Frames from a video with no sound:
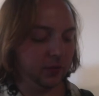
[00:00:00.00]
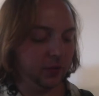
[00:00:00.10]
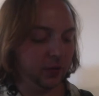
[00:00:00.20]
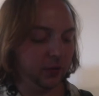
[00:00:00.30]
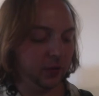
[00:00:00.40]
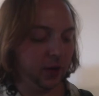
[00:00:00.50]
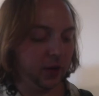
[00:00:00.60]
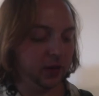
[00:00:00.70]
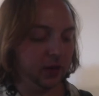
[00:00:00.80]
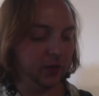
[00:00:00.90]
fret
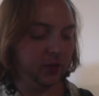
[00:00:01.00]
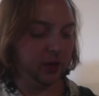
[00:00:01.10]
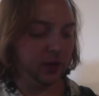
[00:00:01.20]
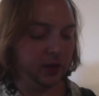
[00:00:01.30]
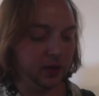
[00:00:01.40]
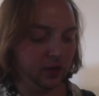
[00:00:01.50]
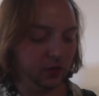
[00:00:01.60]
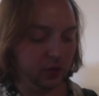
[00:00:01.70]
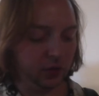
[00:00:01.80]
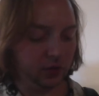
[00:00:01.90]
of the E string.
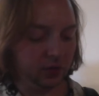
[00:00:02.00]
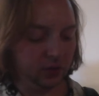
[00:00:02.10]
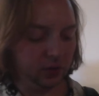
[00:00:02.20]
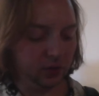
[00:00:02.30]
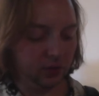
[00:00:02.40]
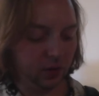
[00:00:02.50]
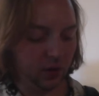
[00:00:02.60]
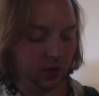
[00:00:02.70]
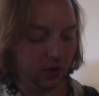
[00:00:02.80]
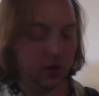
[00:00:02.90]

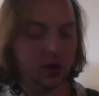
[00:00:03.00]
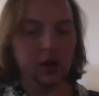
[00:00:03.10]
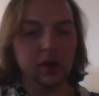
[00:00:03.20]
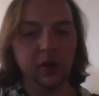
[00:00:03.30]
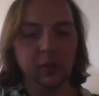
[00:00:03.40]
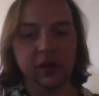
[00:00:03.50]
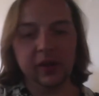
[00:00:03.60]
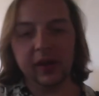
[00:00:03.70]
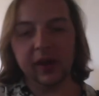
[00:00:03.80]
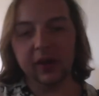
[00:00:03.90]
You can play the
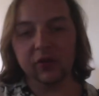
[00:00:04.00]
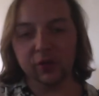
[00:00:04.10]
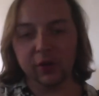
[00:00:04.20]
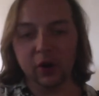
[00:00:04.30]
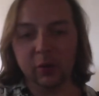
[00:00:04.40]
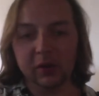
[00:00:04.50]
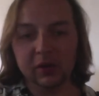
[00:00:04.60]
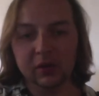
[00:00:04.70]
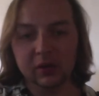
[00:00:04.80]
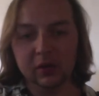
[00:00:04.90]
A string open,
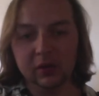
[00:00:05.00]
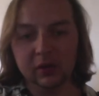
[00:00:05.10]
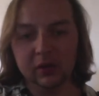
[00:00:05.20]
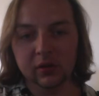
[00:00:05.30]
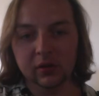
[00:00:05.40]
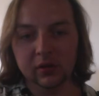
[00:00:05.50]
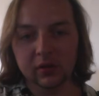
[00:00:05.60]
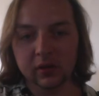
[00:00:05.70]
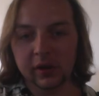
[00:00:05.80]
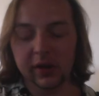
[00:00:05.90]

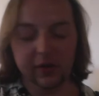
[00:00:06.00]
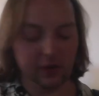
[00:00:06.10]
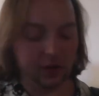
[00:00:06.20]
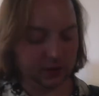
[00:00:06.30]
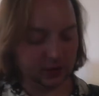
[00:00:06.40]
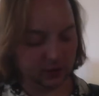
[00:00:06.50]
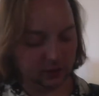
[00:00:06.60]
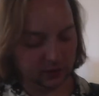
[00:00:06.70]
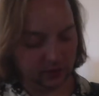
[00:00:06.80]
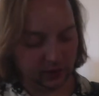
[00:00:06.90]
hits the octave,
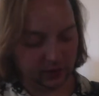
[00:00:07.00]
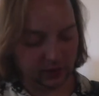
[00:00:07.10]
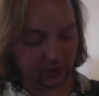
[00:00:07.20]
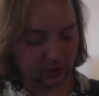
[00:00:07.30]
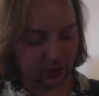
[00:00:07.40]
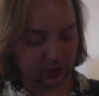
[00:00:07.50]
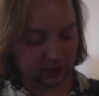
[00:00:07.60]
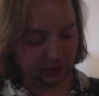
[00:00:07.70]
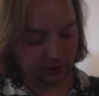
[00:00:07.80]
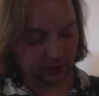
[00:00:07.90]
and the other octave
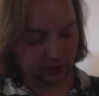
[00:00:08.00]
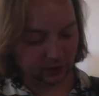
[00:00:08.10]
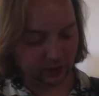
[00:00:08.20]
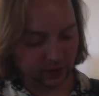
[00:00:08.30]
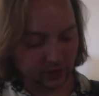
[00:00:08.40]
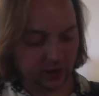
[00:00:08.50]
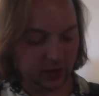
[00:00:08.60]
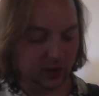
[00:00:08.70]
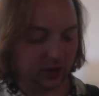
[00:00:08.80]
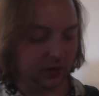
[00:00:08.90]
is
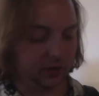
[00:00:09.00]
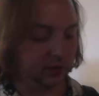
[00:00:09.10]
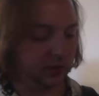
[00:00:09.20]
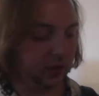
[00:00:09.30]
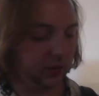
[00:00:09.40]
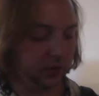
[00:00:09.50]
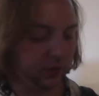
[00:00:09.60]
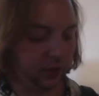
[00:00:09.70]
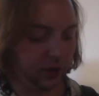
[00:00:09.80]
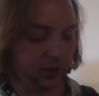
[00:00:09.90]
7th
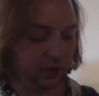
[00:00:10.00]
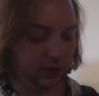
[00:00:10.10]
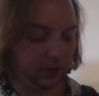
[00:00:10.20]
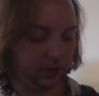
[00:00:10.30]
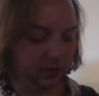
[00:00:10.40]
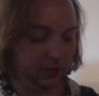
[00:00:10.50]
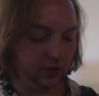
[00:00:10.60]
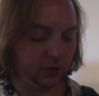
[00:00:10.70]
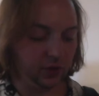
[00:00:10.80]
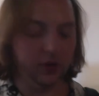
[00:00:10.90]
fret on this D
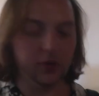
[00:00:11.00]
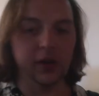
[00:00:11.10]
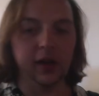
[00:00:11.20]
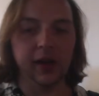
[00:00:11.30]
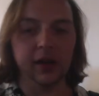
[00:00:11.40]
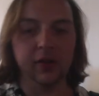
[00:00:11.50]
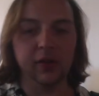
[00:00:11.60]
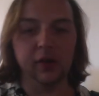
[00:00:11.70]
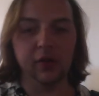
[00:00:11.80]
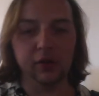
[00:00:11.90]
string. So you got these
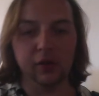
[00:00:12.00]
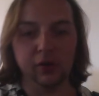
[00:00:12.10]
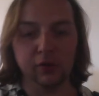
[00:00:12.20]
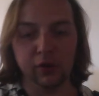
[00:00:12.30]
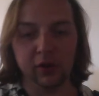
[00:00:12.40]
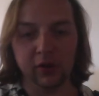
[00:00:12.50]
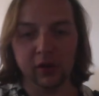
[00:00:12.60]
3 strings.